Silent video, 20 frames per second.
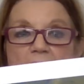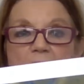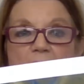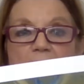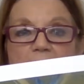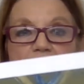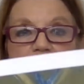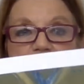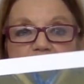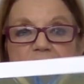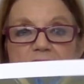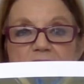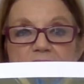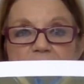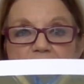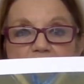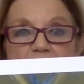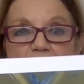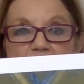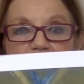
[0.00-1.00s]
I
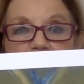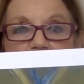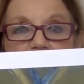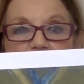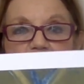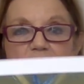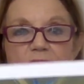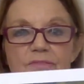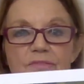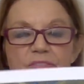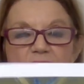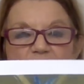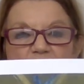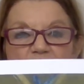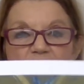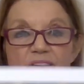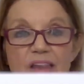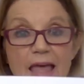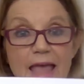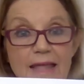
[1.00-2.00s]
love the
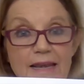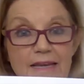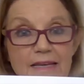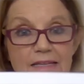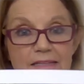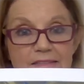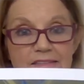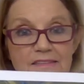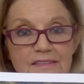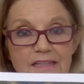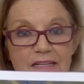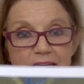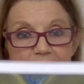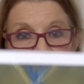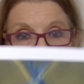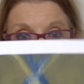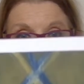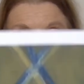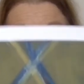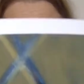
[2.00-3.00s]
flatness,
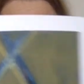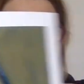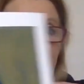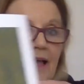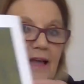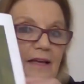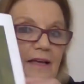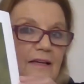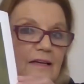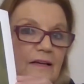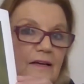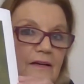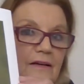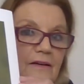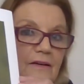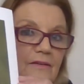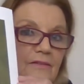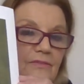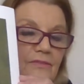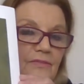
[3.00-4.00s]
the lack
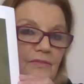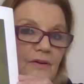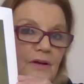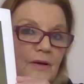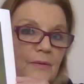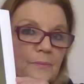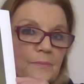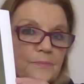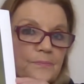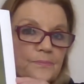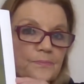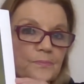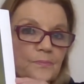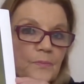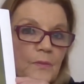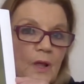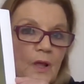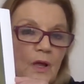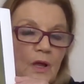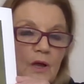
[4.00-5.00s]
of
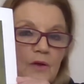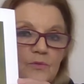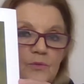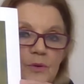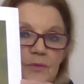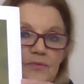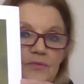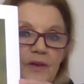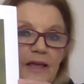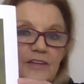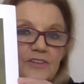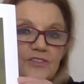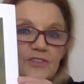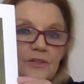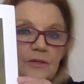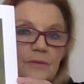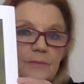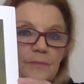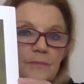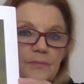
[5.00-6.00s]

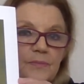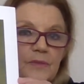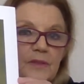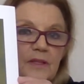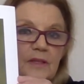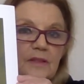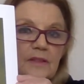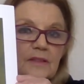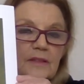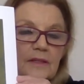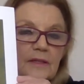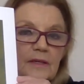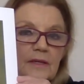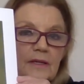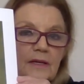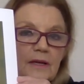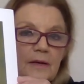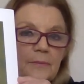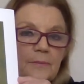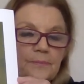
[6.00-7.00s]
reflection.
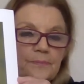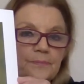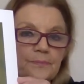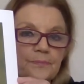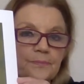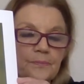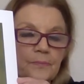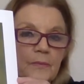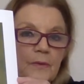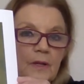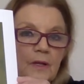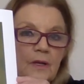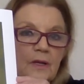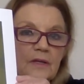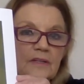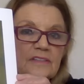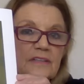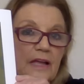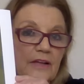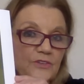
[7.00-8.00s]
The
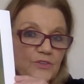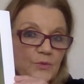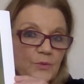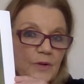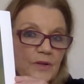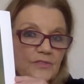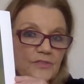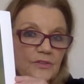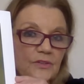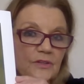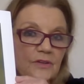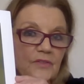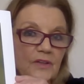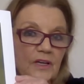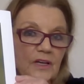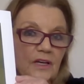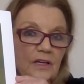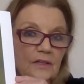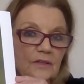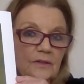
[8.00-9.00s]
saturation of the
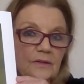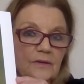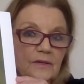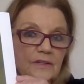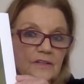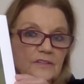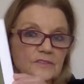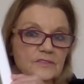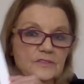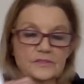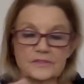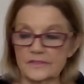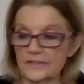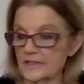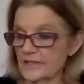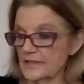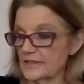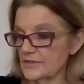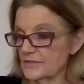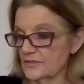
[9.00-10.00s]
color is
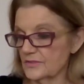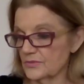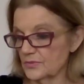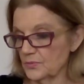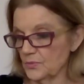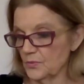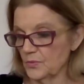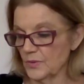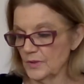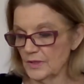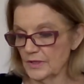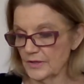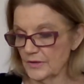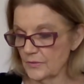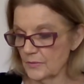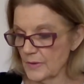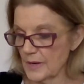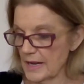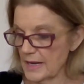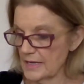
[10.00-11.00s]
really
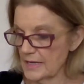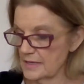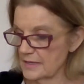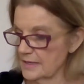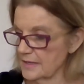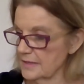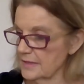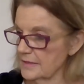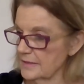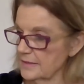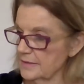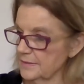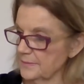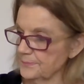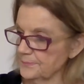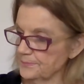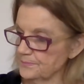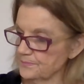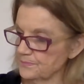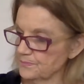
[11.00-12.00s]
great.
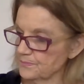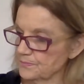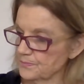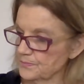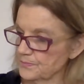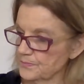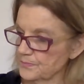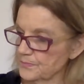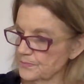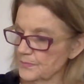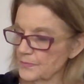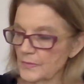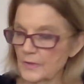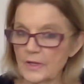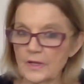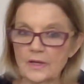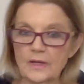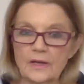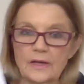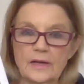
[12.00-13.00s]
I
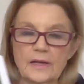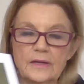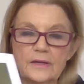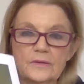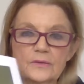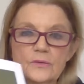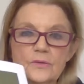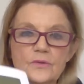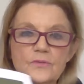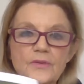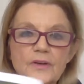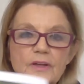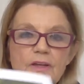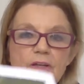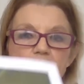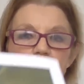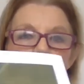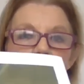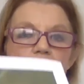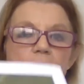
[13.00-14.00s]
don't know if I
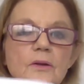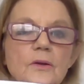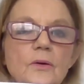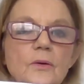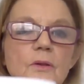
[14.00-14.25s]
can make it go